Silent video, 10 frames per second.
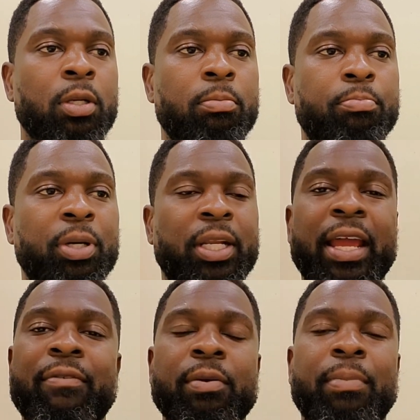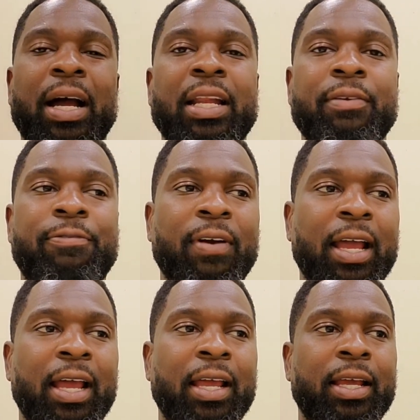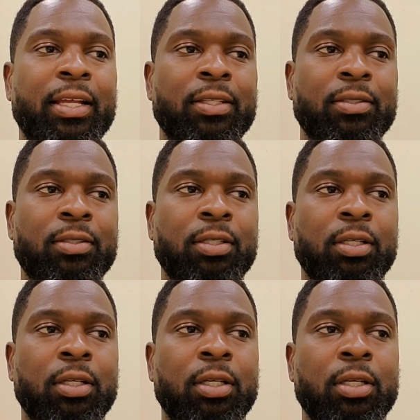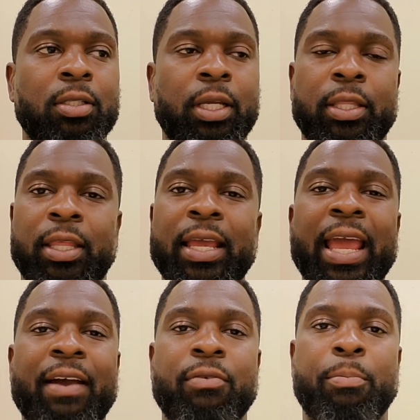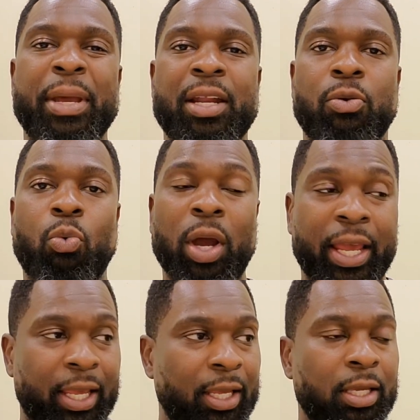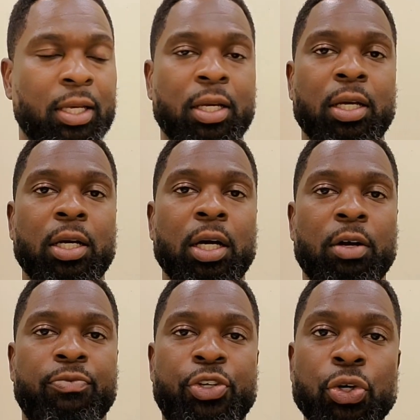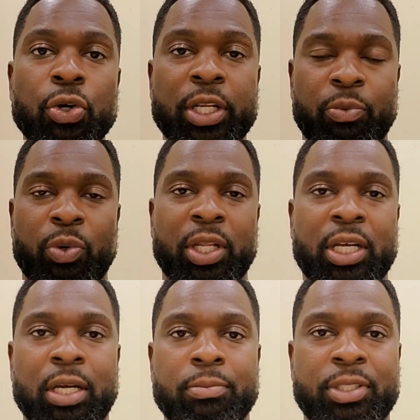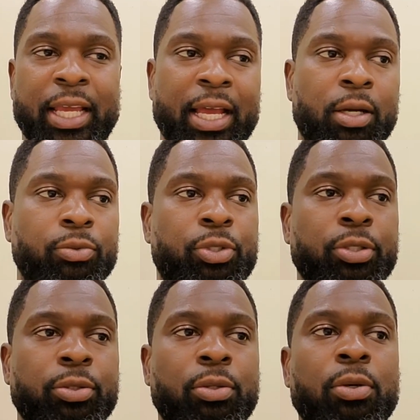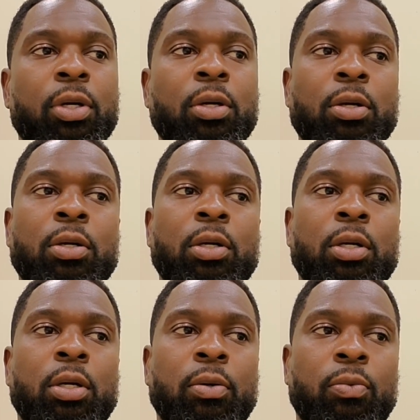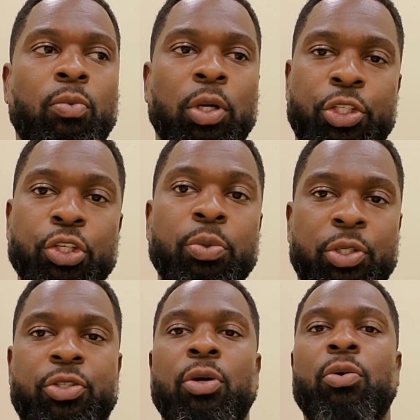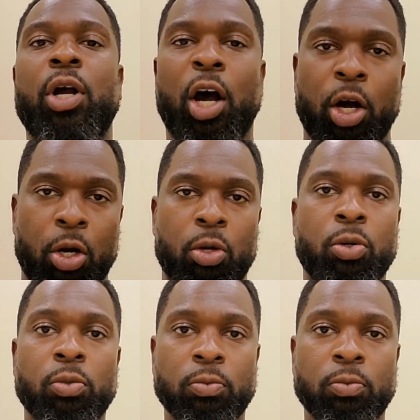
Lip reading: but everybody finds that they have a better way of doing it when it comes down to what you would so-call